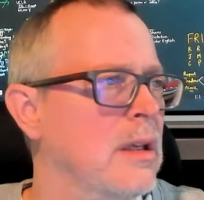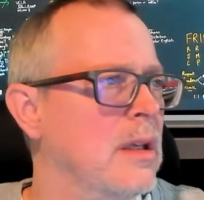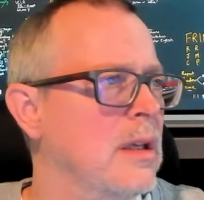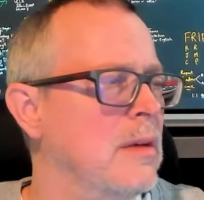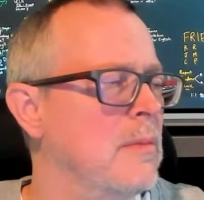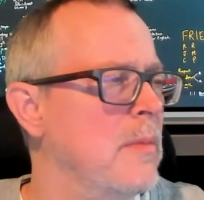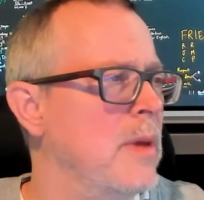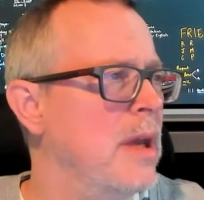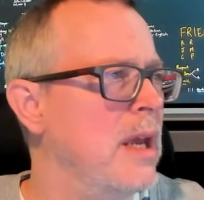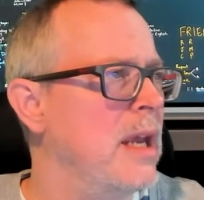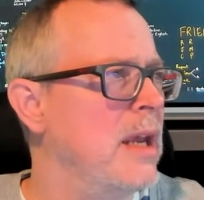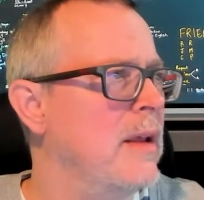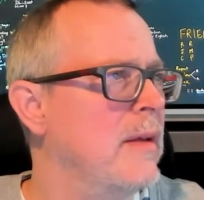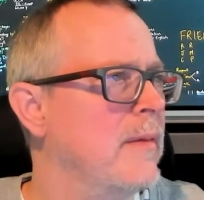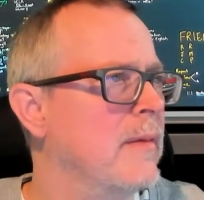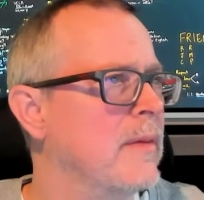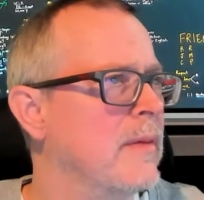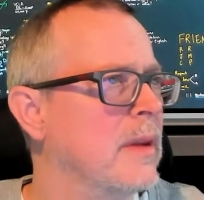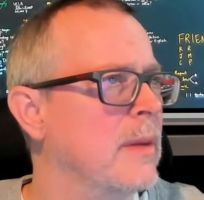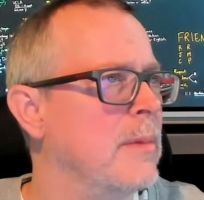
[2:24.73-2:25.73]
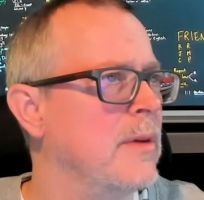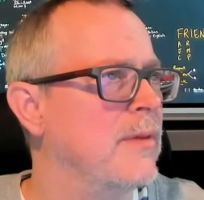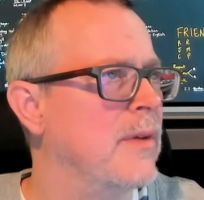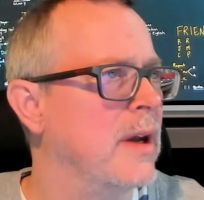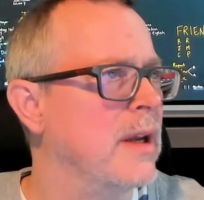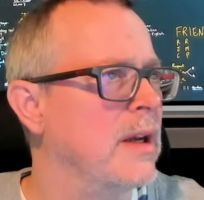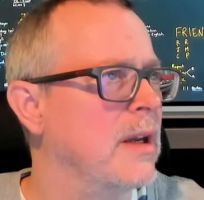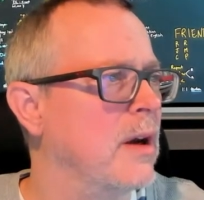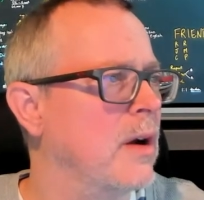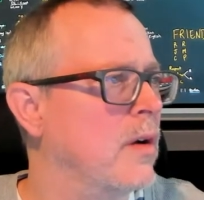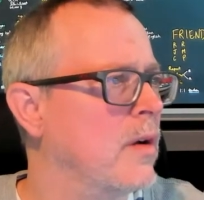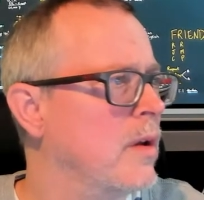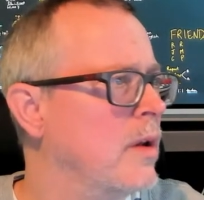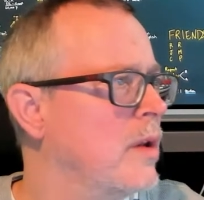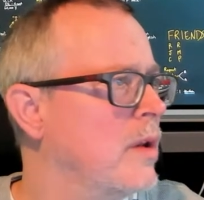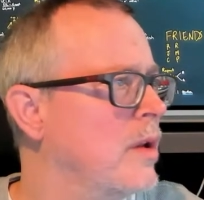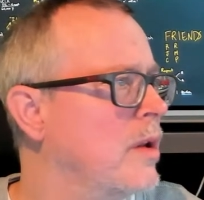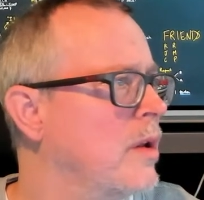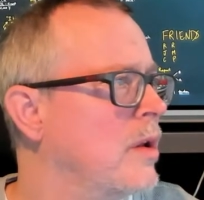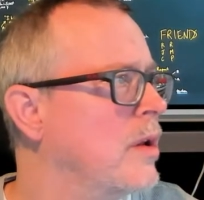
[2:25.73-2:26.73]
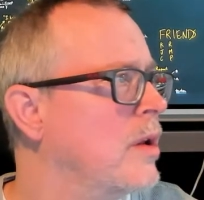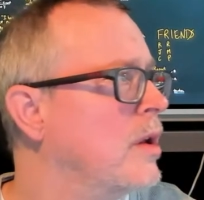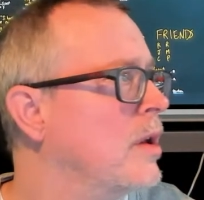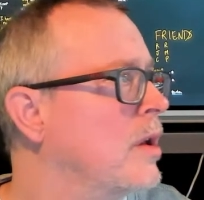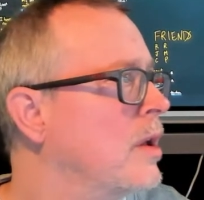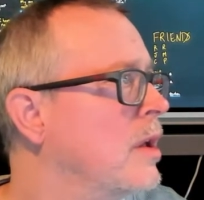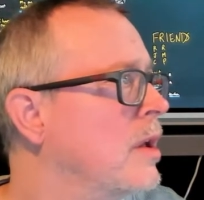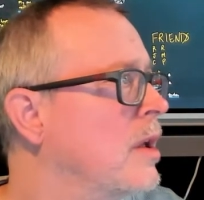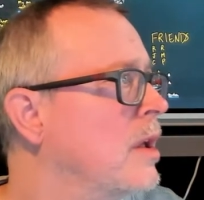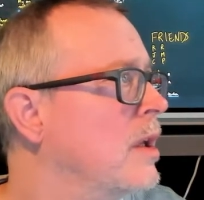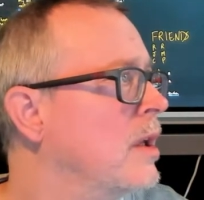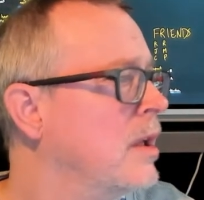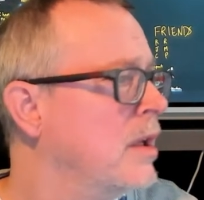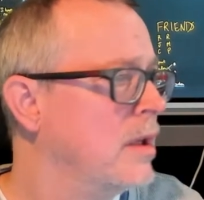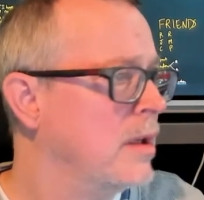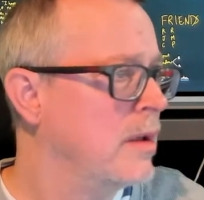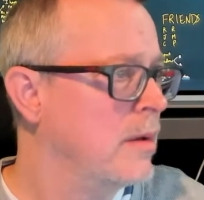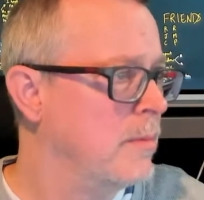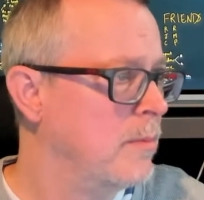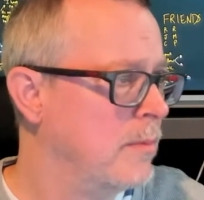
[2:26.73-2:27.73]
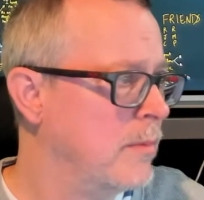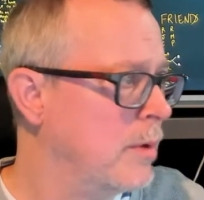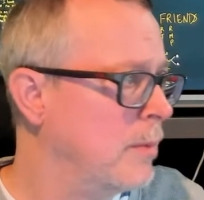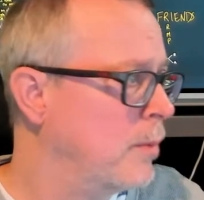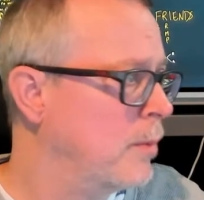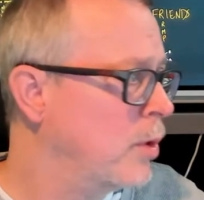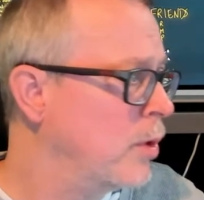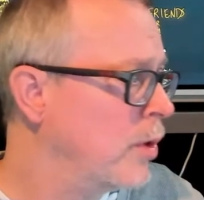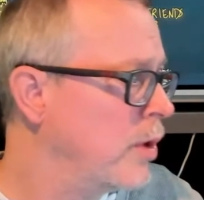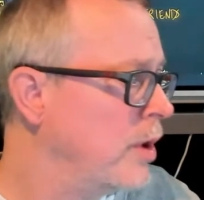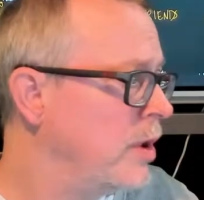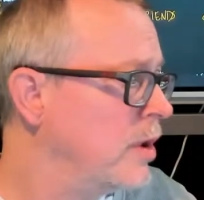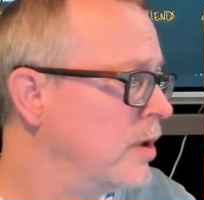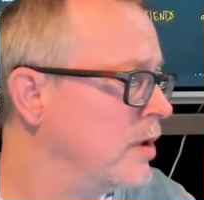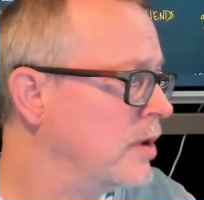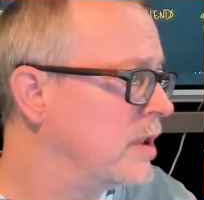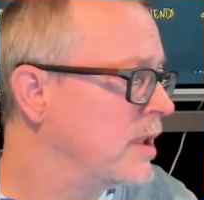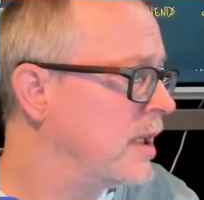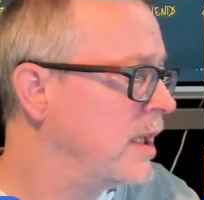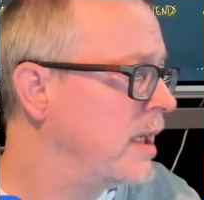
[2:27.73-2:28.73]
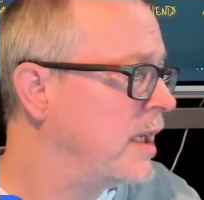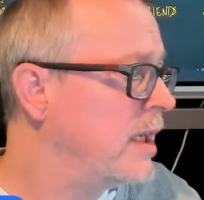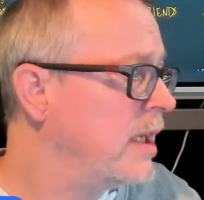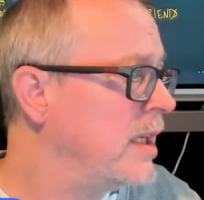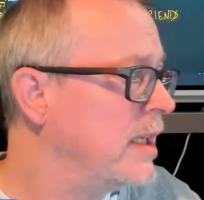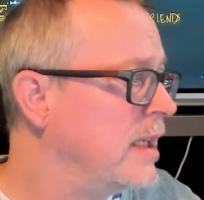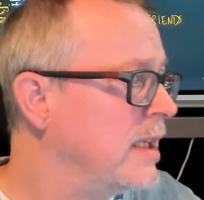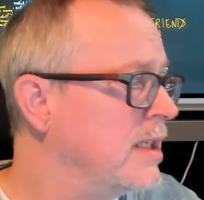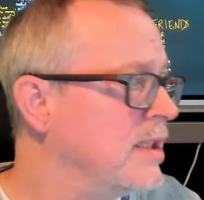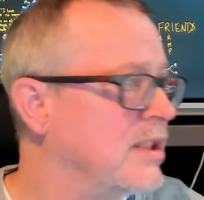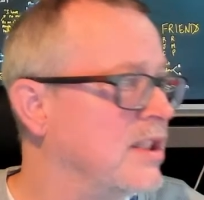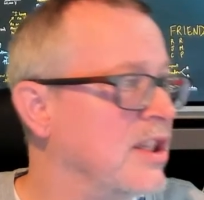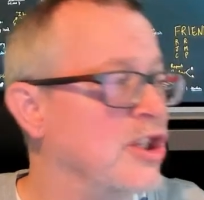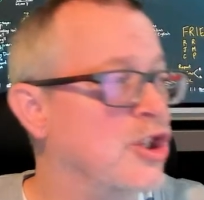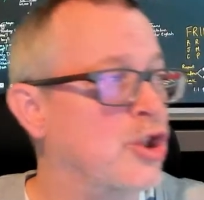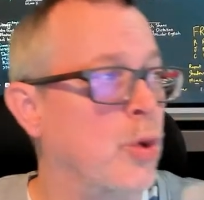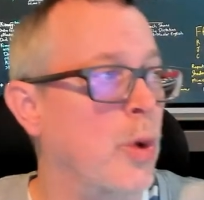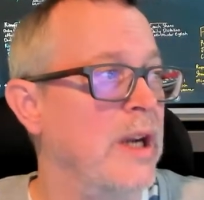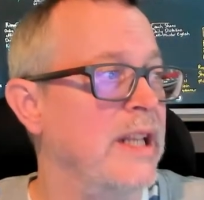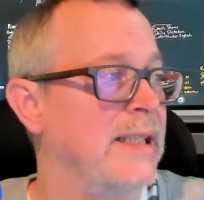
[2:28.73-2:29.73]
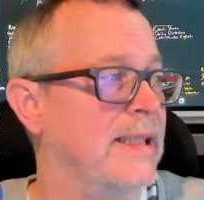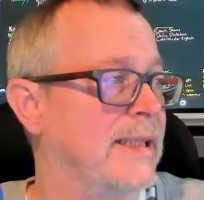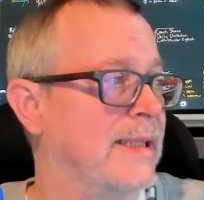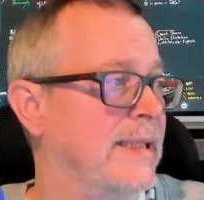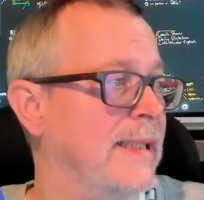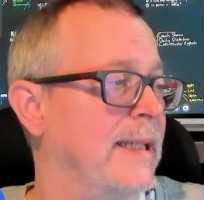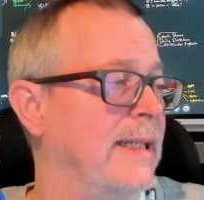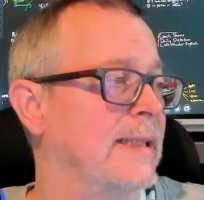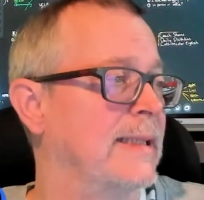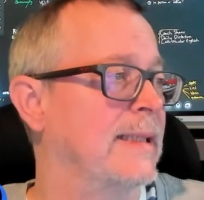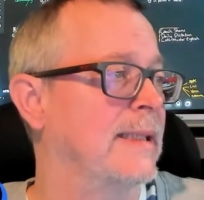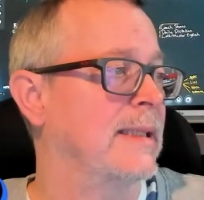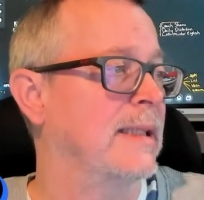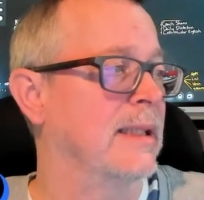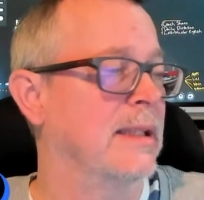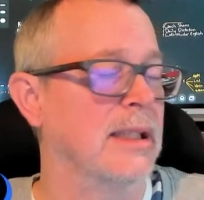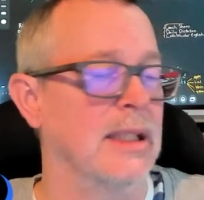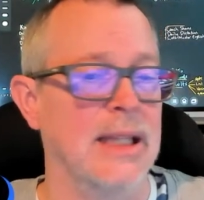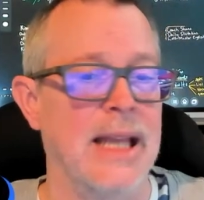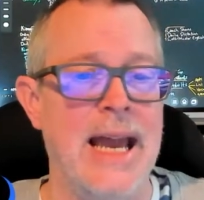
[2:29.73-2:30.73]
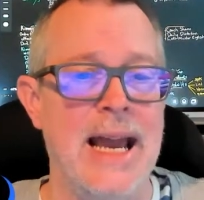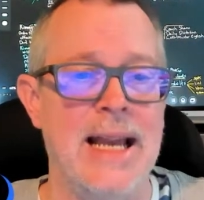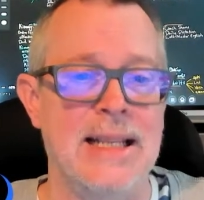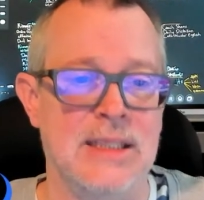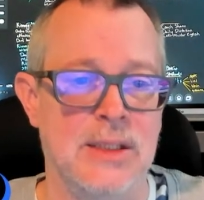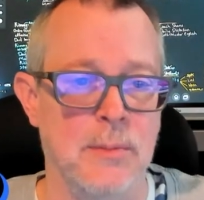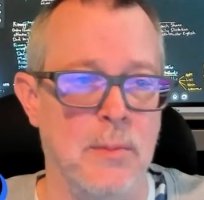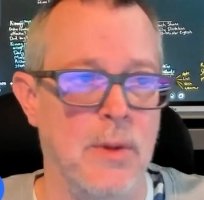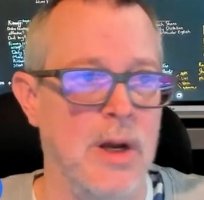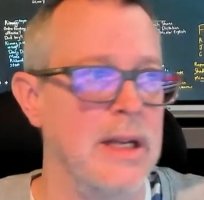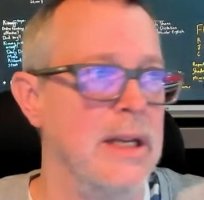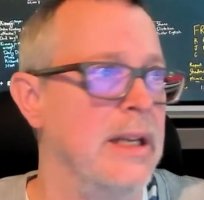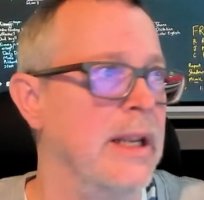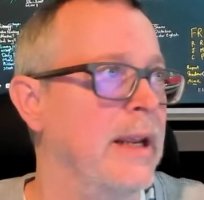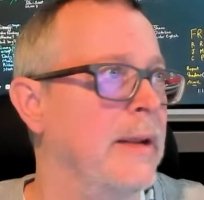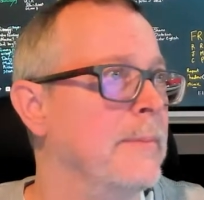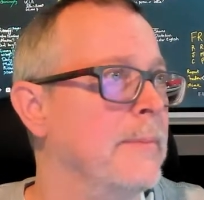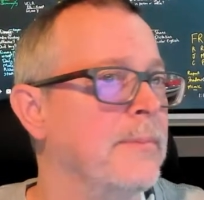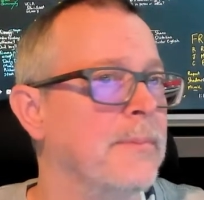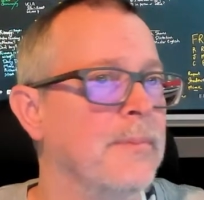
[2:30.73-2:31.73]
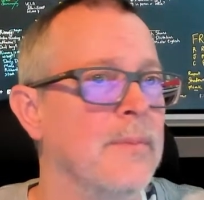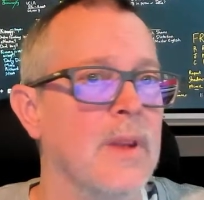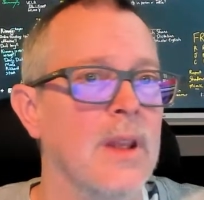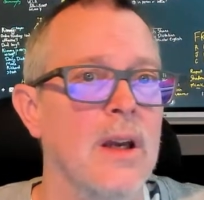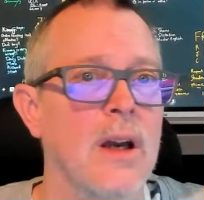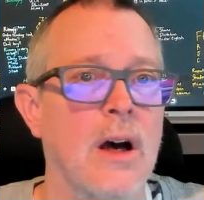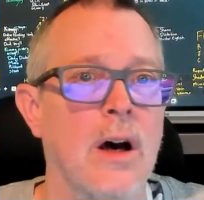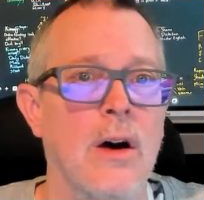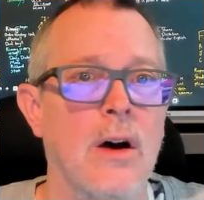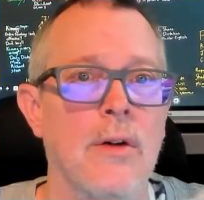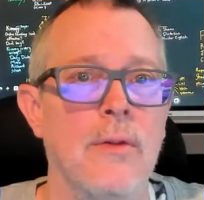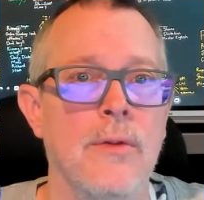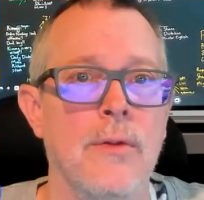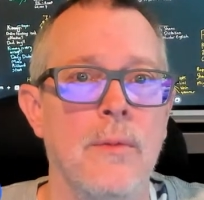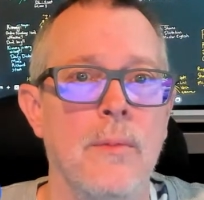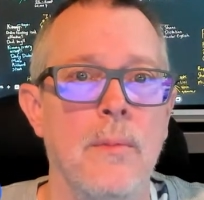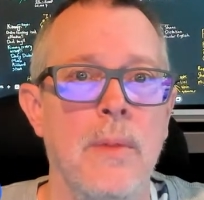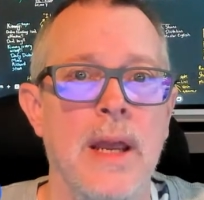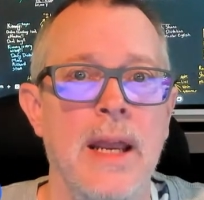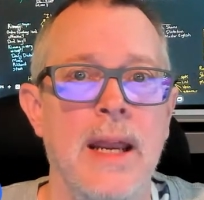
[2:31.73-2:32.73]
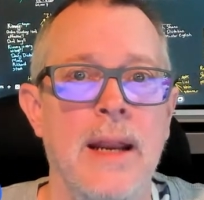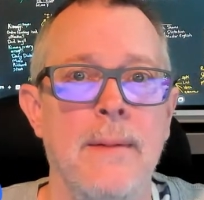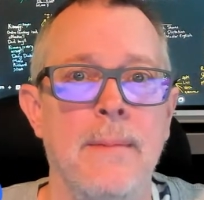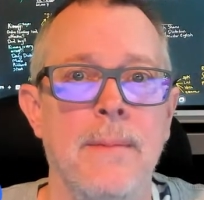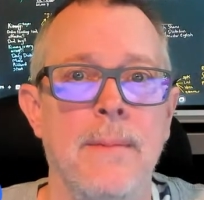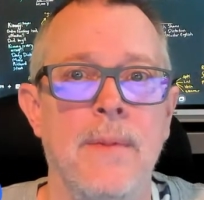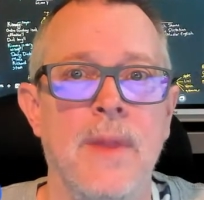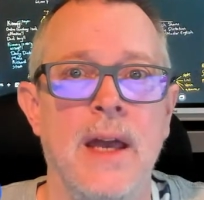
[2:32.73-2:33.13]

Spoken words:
in May. Let me find out. Memorial Day is the 26th, the last Monday of May.